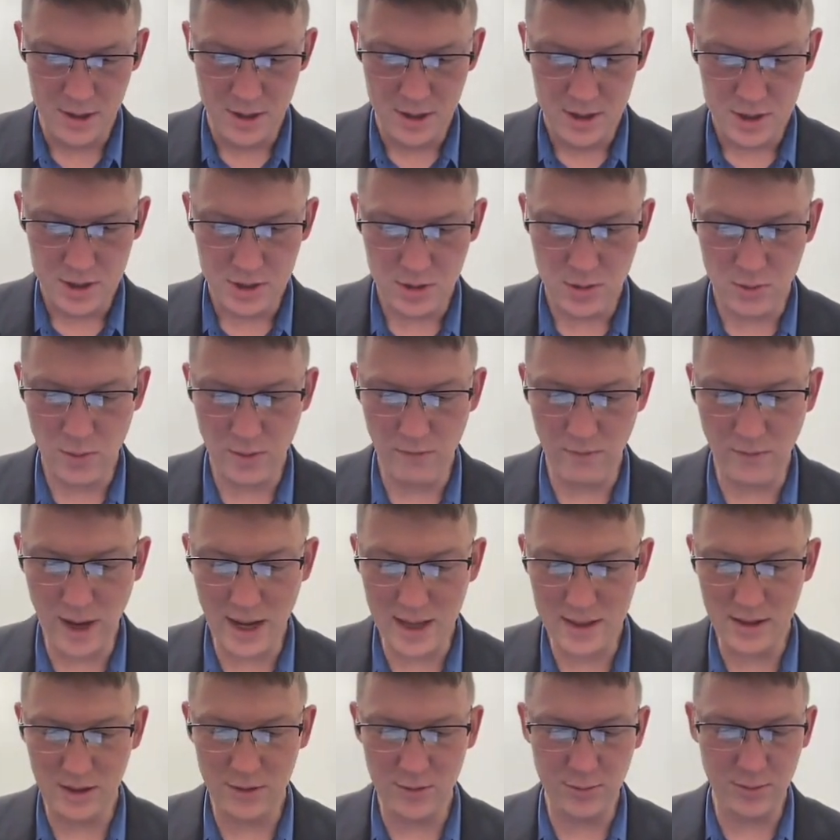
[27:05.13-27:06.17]
So we've got
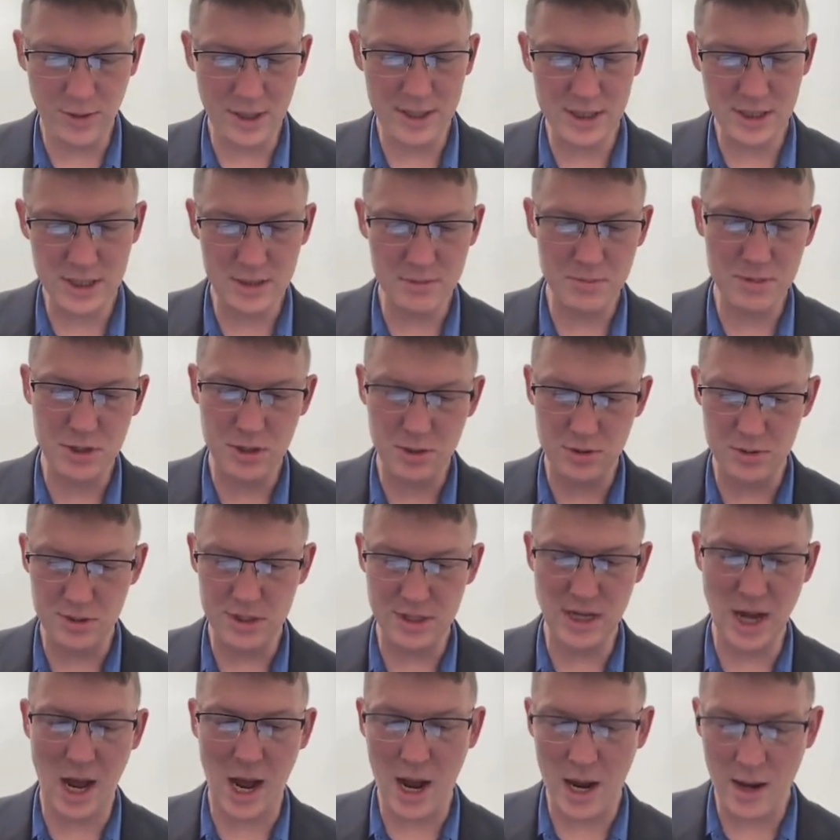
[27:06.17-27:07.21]
these relationships. So
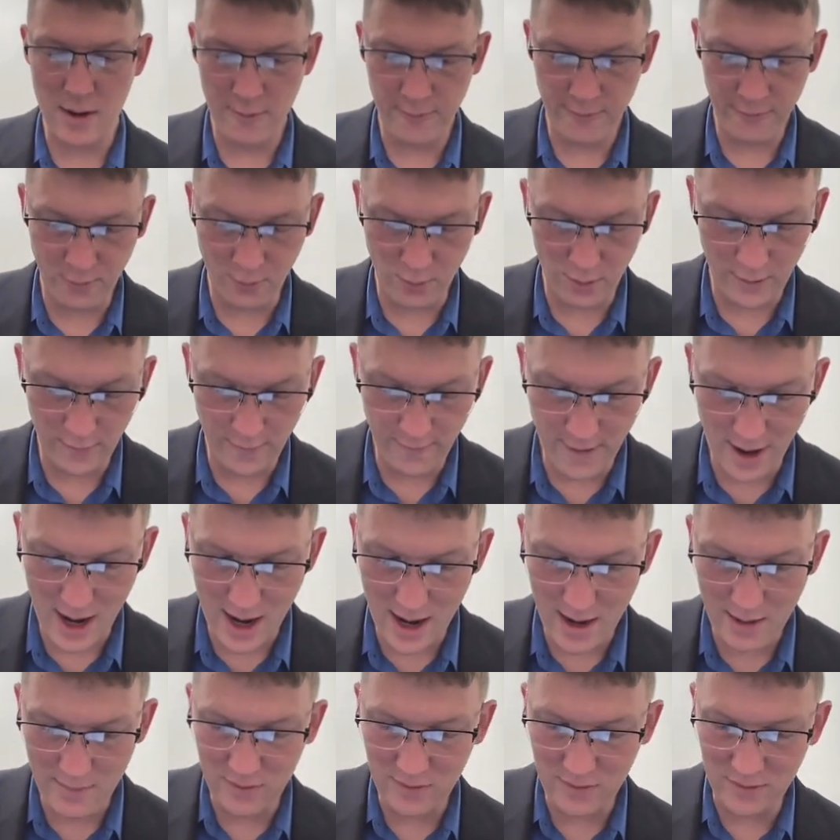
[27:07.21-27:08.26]
sine of
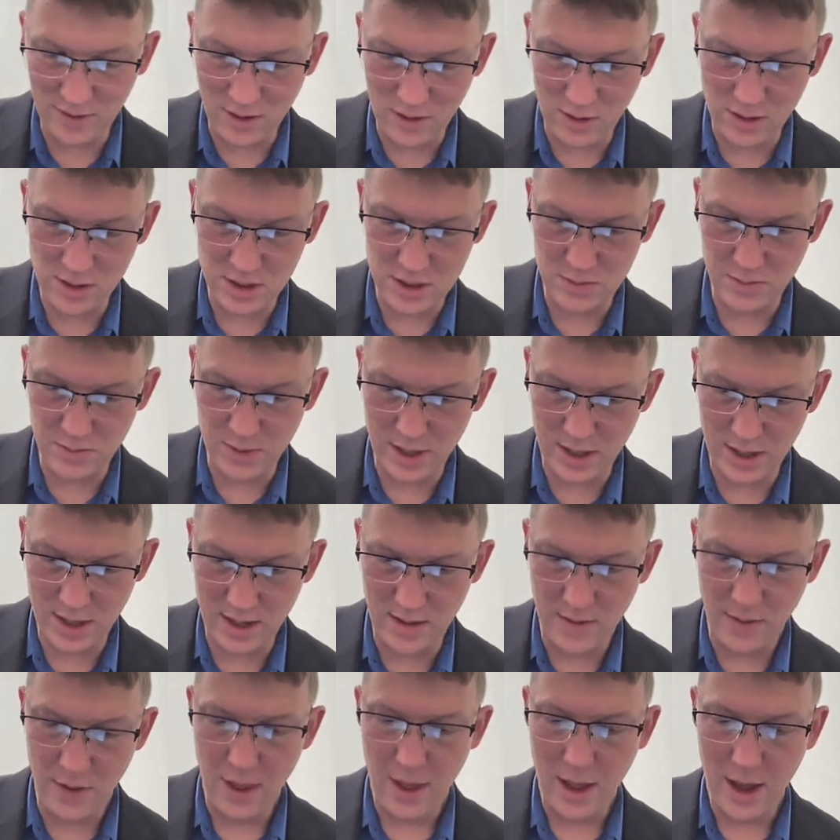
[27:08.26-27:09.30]
45 is going to
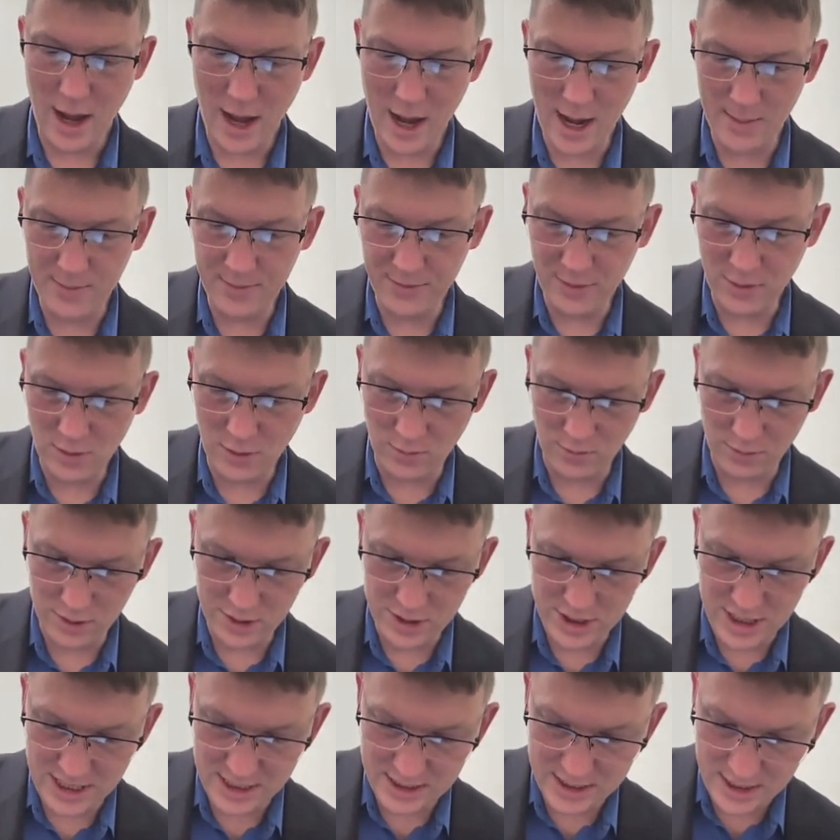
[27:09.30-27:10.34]
be opposite over
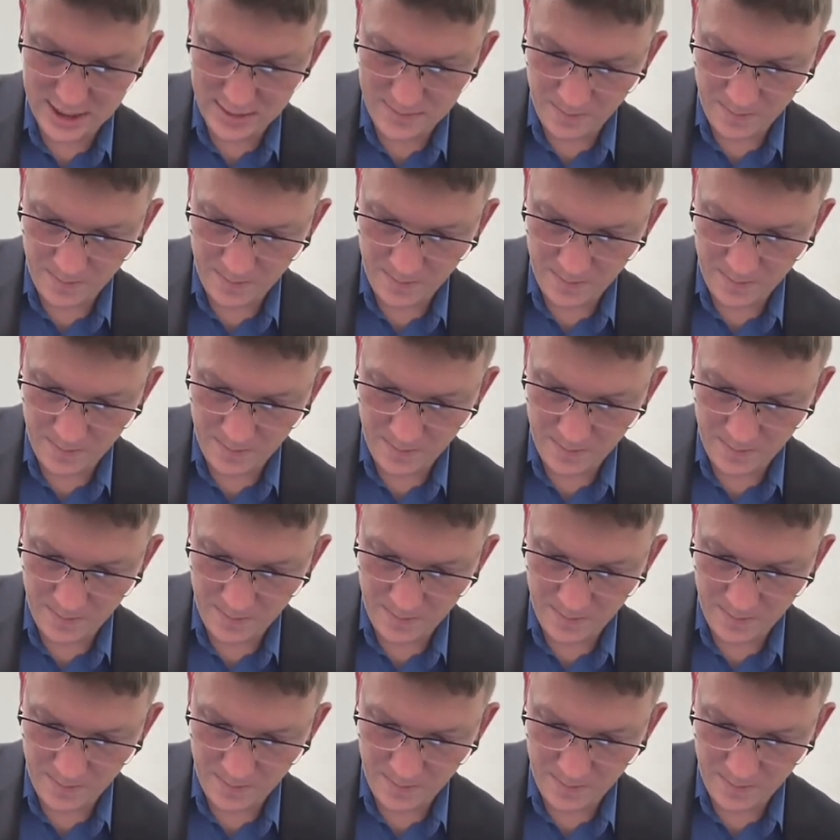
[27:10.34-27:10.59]
adjacent.